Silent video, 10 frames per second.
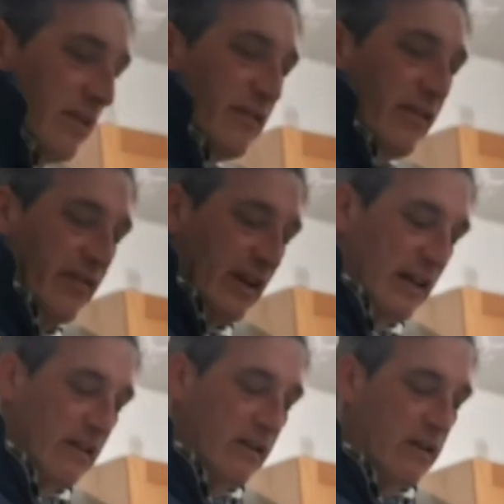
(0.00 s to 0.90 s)
Another
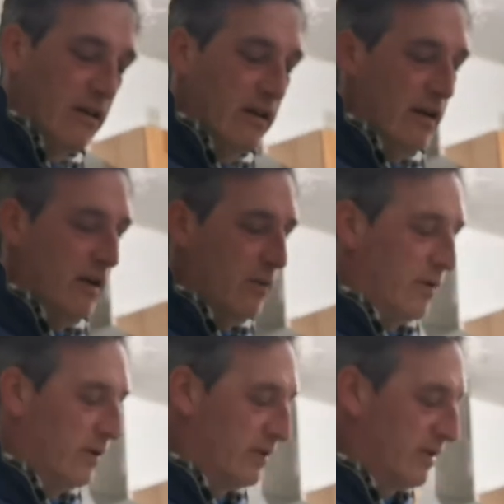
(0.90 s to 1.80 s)
thing I got
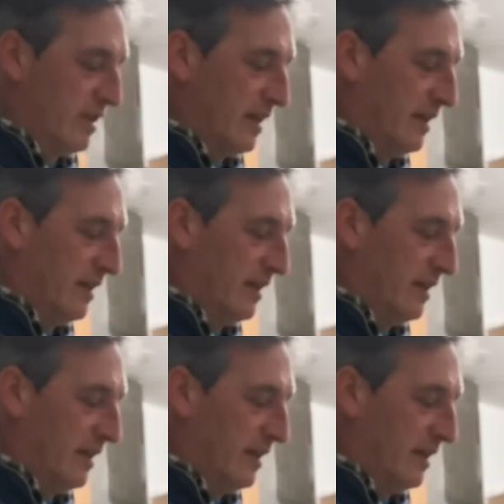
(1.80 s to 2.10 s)
was